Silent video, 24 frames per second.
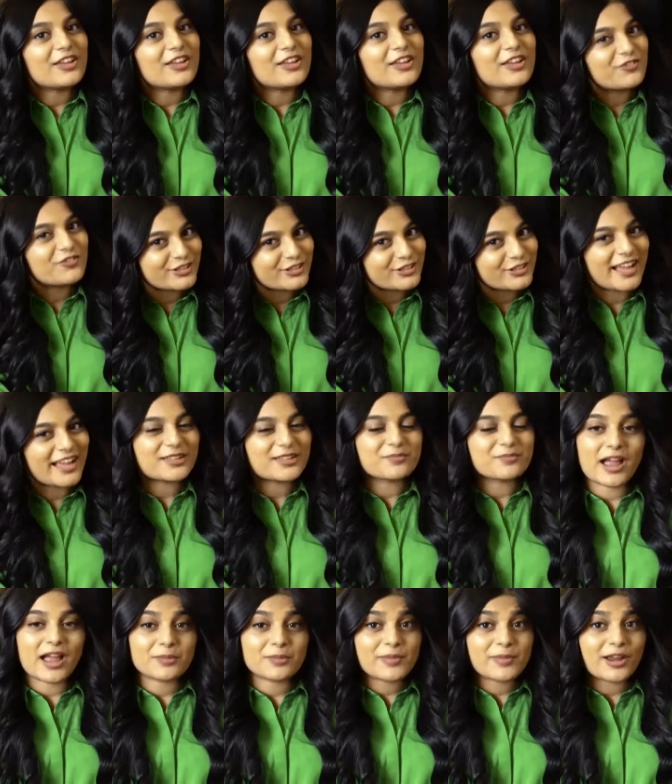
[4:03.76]
If you're like
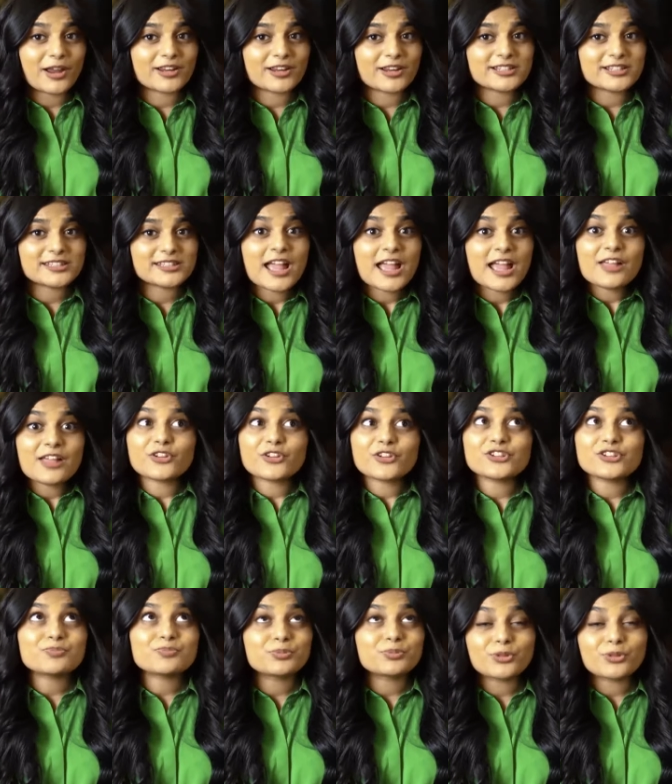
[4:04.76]
my parents,
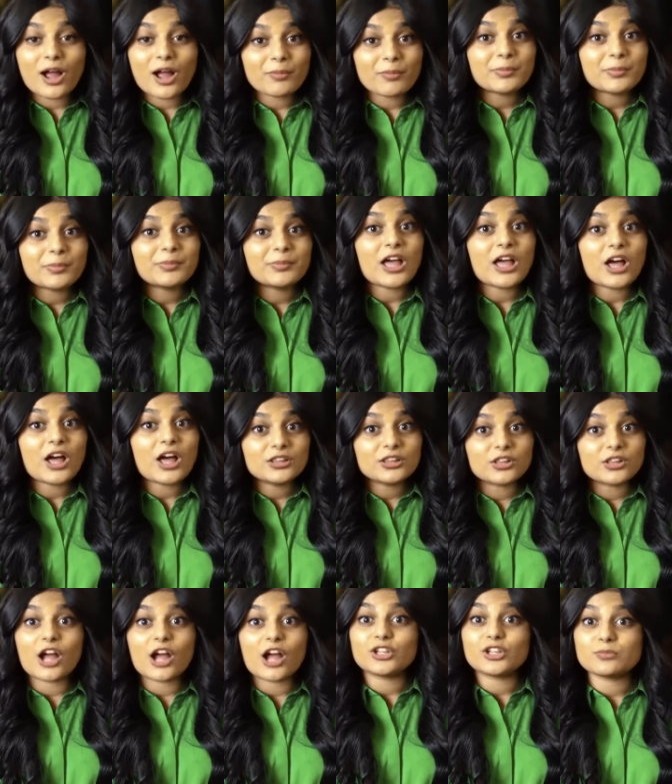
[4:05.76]
there's probably a
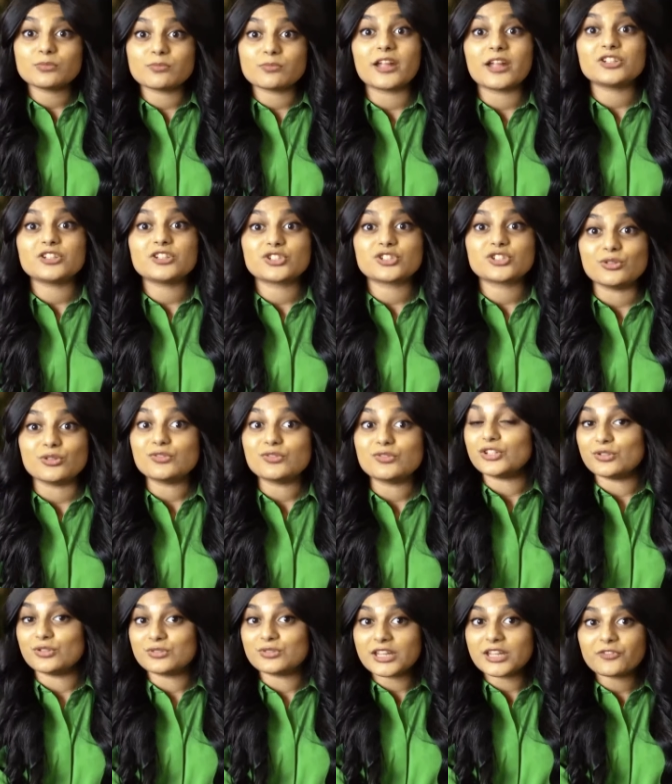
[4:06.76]
lot you might choose to
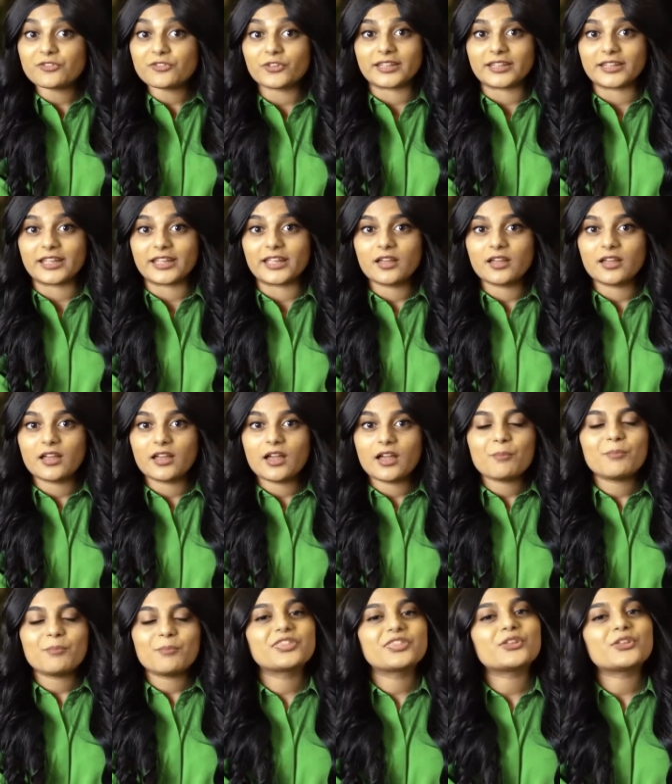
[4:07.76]
do differently.
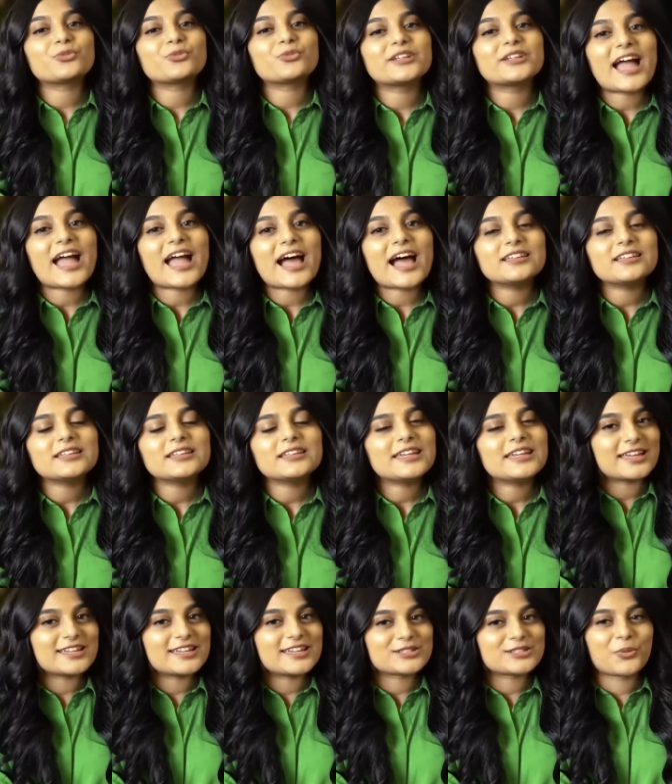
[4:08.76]
But the
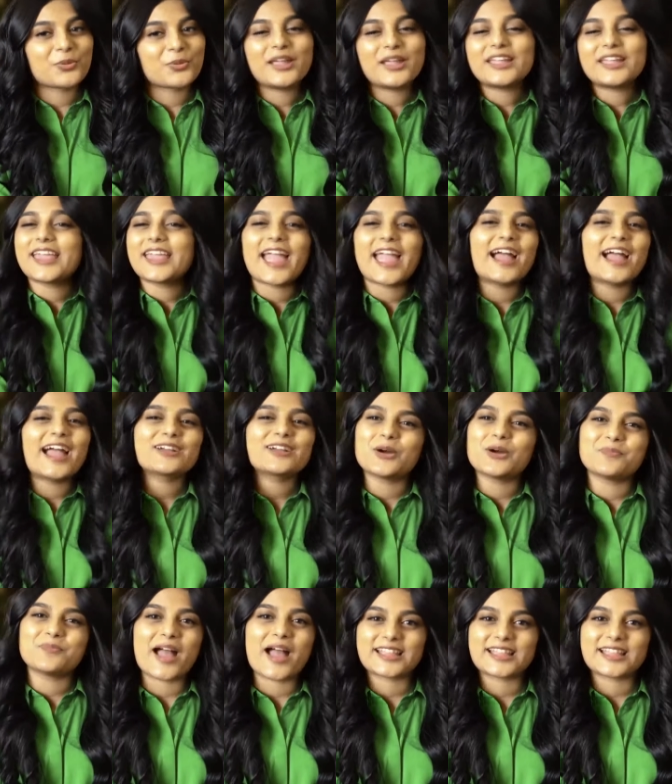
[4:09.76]
reality is we can't
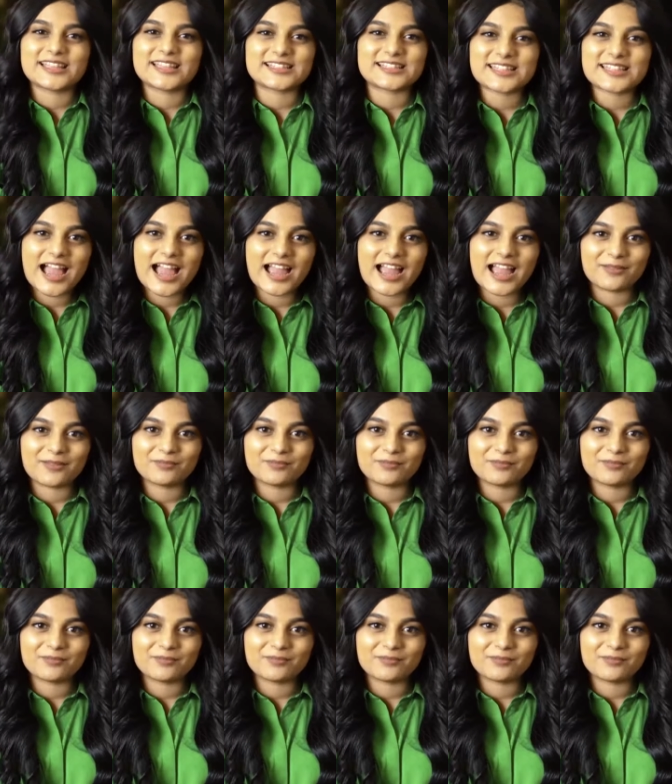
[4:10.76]
go back in time.